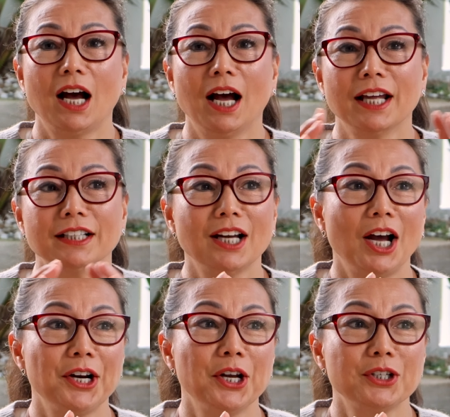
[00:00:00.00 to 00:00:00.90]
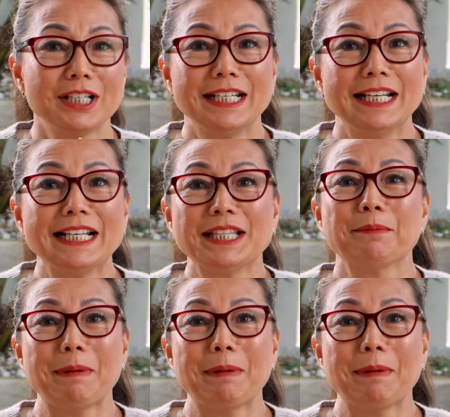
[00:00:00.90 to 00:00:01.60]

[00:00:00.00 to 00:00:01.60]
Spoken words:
And I don't need the